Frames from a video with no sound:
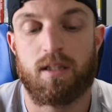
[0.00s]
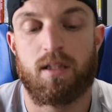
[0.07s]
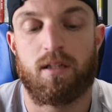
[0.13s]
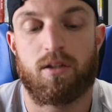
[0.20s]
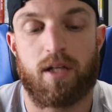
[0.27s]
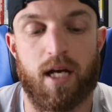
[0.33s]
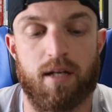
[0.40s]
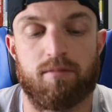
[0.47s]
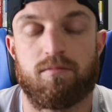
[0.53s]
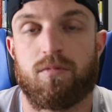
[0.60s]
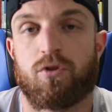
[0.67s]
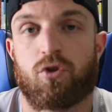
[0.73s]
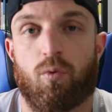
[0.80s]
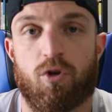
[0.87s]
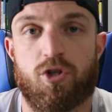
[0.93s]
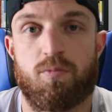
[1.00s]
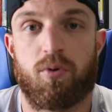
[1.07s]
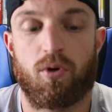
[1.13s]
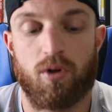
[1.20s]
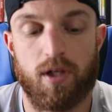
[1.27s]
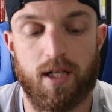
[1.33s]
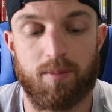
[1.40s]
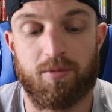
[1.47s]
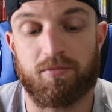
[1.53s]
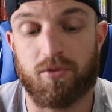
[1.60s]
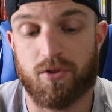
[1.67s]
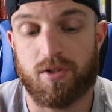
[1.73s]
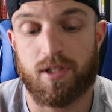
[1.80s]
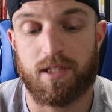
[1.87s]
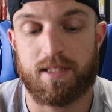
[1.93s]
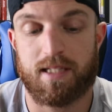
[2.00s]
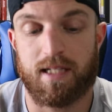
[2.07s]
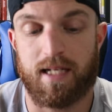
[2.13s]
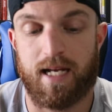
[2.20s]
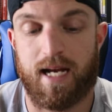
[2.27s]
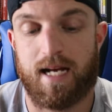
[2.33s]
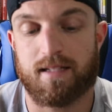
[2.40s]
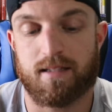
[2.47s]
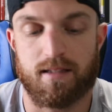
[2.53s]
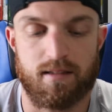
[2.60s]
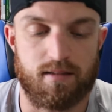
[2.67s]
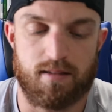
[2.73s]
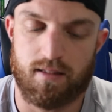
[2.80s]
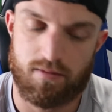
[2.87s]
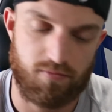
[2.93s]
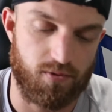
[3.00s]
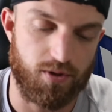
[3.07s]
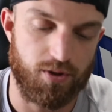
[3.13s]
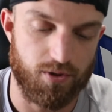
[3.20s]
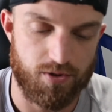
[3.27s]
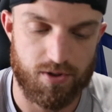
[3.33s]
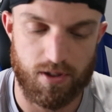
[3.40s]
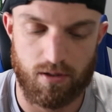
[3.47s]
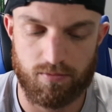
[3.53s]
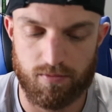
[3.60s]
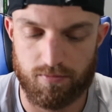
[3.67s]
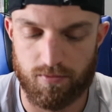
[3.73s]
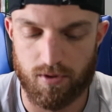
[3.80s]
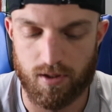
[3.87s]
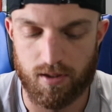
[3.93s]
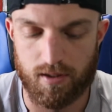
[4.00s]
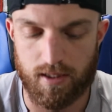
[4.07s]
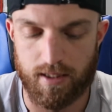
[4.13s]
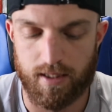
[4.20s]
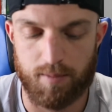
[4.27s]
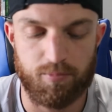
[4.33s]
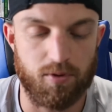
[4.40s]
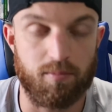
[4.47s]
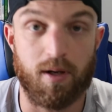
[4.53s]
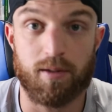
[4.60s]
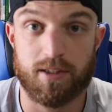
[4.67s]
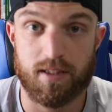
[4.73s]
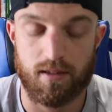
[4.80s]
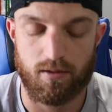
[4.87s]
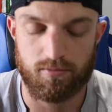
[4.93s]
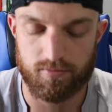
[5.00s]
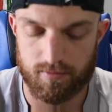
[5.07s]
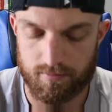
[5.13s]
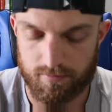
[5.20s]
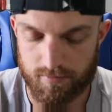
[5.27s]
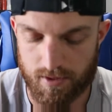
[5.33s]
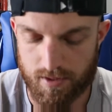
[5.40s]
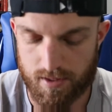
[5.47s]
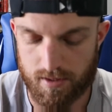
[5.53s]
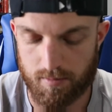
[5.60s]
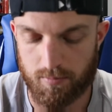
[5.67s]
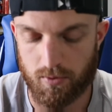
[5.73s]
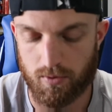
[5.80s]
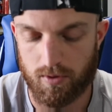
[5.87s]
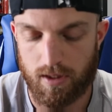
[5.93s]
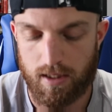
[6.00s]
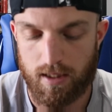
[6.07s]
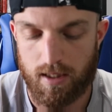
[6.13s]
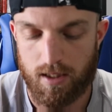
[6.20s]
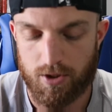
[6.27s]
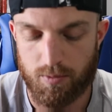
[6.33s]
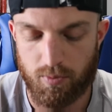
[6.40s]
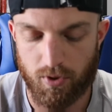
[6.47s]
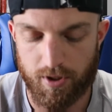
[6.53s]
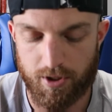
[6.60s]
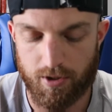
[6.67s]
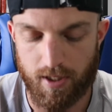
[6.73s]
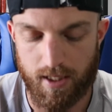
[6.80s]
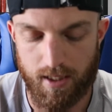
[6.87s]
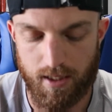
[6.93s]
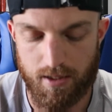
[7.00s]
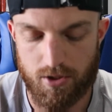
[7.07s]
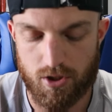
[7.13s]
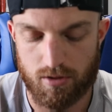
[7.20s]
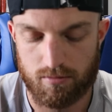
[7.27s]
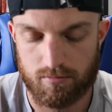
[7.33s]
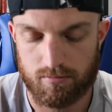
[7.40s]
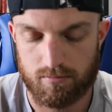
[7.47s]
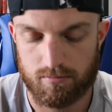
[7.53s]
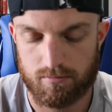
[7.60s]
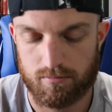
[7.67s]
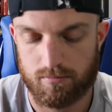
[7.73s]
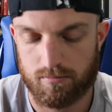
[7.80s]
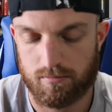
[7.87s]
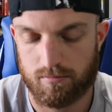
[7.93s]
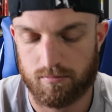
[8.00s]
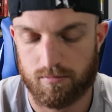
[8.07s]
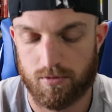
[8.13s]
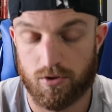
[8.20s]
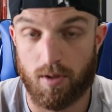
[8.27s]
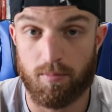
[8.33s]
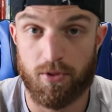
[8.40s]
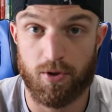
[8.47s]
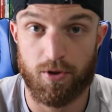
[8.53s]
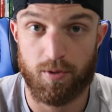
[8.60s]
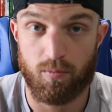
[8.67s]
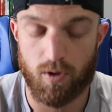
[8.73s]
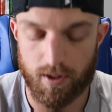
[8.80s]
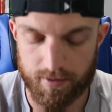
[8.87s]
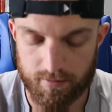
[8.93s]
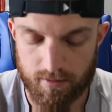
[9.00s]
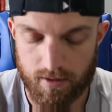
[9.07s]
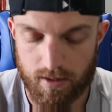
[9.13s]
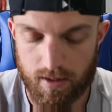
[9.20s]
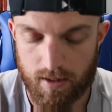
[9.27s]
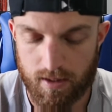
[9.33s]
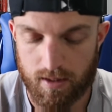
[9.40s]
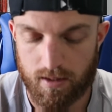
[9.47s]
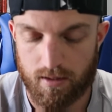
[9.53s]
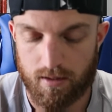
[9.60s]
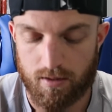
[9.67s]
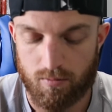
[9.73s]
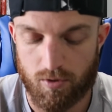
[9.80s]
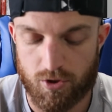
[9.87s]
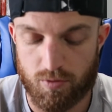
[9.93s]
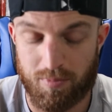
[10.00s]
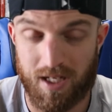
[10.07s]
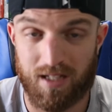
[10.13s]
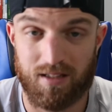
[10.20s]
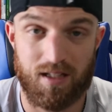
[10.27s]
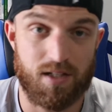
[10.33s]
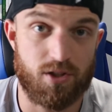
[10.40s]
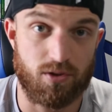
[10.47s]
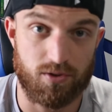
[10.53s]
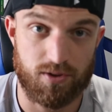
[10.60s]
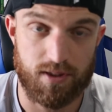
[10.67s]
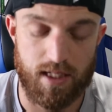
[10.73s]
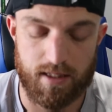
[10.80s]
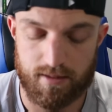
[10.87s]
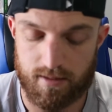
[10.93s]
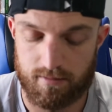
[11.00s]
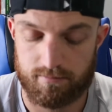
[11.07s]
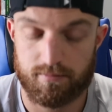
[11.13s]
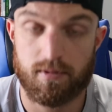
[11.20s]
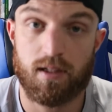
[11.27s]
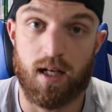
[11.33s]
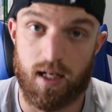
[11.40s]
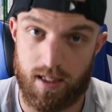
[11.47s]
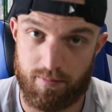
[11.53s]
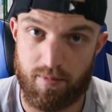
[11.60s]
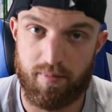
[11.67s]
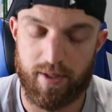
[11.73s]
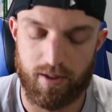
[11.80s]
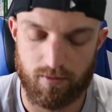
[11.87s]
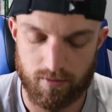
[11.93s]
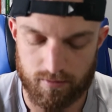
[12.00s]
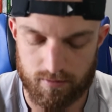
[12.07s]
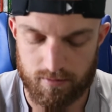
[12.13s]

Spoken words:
Okay, so once you pull it up, the first thing it's going to ask is this for yourself or for a client. I put myself, very simple. You put in your age, so I'm 31. What's your biological sex? I am a male.